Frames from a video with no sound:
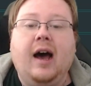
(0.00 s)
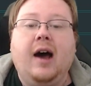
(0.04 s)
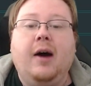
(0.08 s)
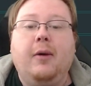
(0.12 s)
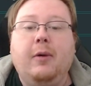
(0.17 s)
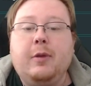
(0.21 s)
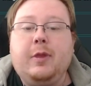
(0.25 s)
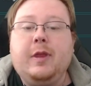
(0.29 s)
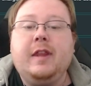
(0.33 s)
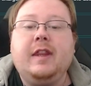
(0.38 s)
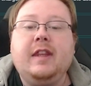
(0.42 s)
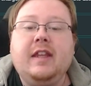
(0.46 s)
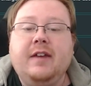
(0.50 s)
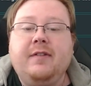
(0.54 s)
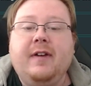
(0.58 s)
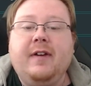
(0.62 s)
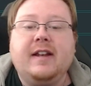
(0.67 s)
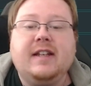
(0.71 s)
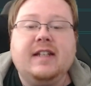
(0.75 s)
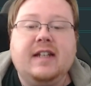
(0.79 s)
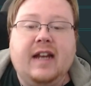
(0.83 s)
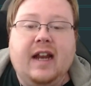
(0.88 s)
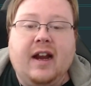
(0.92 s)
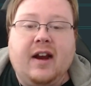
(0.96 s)
Within the
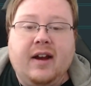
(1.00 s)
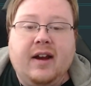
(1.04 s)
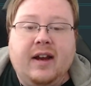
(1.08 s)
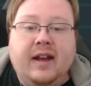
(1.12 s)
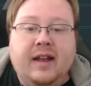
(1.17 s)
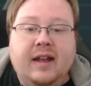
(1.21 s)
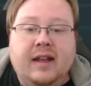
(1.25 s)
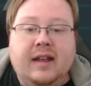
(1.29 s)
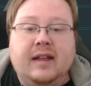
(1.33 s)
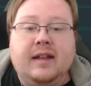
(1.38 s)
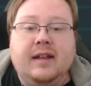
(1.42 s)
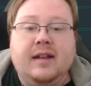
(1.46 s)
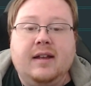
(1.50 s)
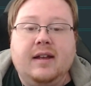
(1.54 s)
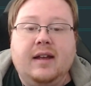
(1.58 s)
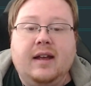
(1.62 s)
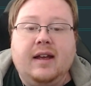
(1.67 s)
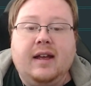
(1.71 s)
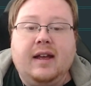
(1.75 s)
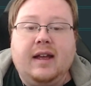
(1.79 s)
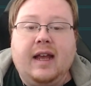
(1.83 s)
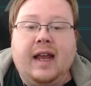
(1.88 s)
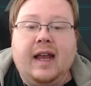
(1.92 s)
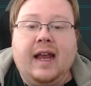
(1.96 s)
affected area
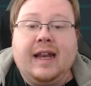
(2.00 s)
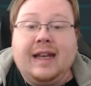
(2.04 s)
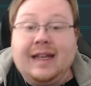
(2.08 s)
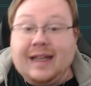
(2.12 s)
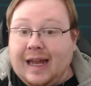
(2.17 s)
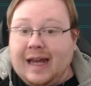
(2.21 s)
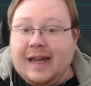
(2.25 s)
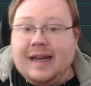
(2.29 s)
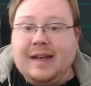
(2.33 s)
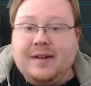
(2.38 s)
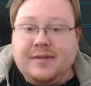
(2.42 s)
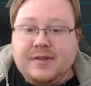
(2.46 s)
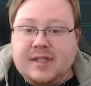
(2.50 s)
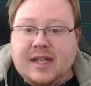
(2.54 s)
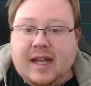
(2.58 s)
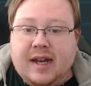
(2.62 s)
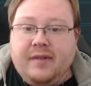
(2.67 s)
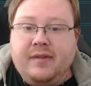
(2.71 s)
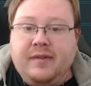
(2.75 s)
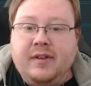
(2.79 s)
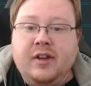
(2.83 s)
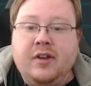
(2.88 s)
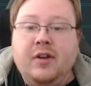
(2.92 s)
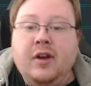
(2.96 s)
and line of sight
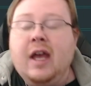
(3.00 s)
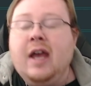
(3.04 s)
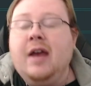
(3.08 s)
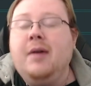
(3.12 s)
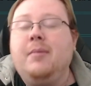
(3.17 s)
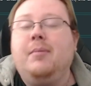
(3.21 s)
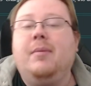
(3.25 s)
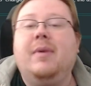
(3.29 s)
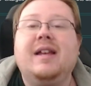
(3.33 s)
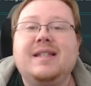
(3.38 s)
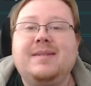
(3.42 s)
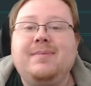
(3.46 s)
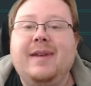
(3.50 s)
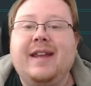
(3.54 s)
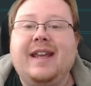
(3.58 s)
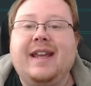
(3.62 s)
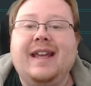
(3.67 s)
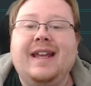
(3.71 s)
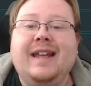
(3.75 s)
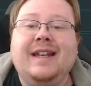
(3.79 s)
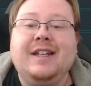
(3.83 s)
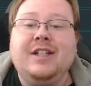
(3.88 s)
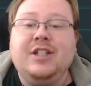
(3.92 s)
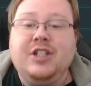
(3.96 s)
of you, must make
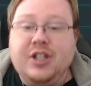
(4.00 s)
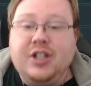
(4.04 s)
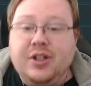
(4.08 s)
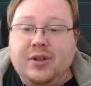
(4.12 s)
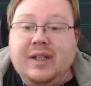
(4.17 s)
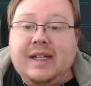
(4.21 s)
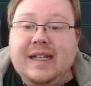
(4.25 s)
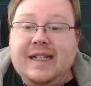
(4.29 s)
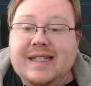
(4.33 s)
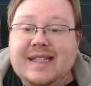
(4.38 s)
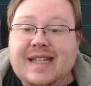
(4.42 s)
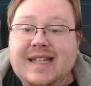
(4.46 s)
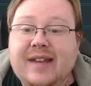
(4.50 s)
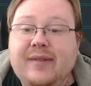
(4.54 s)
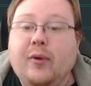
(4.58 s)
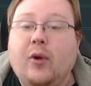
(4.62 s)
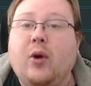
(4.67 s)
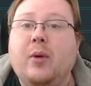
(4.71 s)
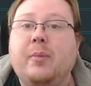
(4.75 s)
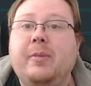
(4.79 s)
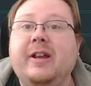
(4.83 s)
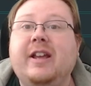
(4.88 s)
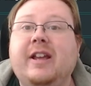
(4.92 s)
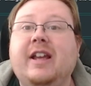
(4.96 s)
an agility save
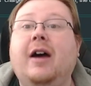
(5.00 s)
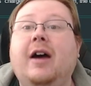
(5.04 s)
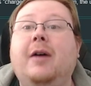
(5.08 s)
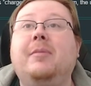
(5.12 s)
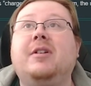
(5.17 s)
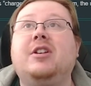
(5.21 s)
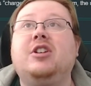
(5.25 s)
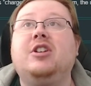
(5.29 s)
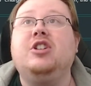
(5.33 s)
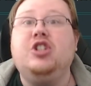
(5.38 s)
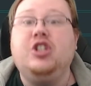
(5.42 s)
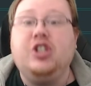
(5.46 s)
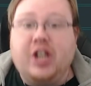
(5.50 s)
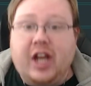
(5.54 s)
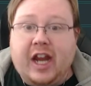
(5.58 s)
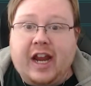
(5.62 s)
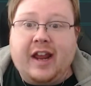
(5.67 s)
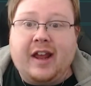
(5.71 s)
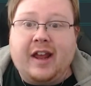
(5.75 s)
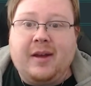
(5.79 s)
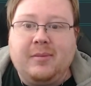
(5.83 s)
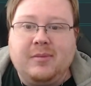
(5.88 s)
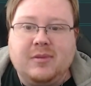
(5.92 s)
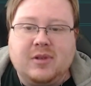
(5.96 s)
or become
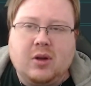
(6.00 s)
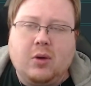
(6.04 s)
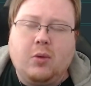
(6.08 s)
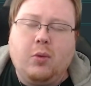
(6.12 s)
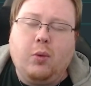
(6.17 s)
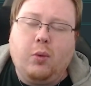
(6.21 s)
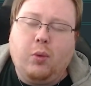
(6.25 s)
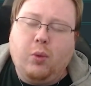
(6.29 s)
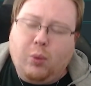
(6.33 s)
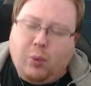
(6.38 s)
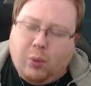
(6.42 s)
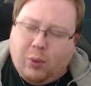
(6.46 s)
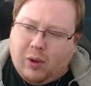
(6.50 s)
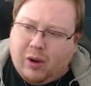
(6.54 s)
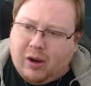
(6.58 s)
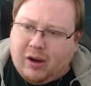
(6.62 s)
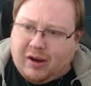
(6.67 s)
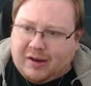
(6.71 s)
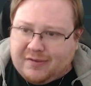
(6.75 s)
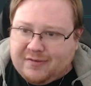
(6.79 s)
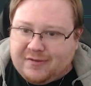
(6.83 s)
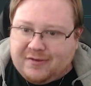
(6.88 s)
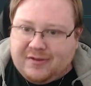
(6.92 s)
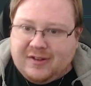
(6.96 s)
jammed.
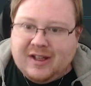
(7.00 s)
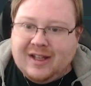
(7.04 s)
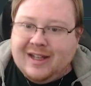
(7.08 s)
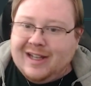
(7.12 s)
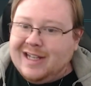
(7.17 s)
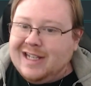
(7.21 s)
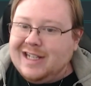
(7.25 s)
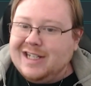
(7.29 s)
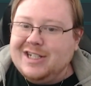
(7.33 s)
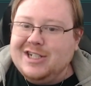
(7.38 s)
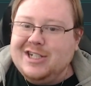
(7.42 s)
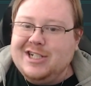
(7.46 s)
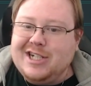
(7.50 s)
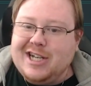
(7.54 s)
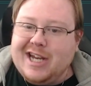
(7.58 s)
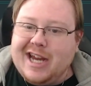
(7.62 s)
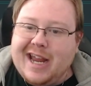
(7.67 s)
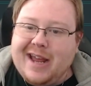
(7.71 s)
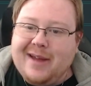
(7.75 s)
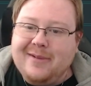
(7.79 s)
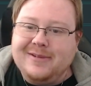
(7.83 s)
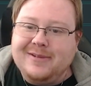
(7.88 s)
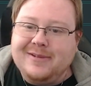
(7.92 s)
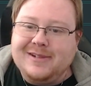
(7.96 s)
Woof.
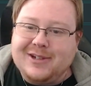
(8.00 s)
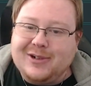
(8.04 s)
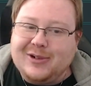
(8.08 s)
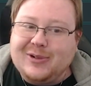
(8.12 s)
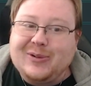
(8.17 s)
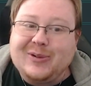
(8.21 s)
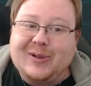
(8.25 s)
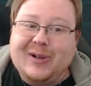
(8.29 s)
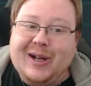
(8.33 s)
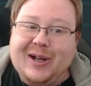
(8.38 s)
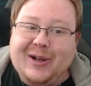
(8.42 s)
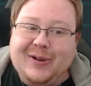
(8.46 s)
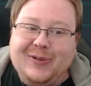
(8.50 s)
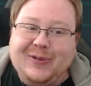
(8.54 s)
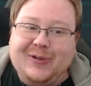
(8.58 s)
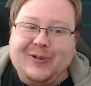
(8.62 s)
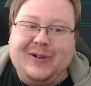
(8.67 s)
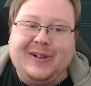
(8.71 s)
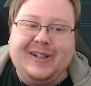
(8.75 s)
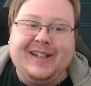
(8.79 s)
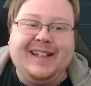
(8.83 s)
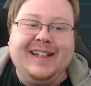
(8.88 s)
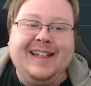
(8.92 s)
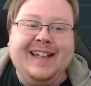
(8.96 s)
Jammed's a rough
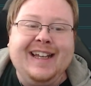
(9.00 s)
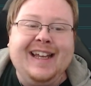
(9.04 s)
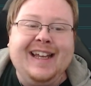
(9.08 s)
one.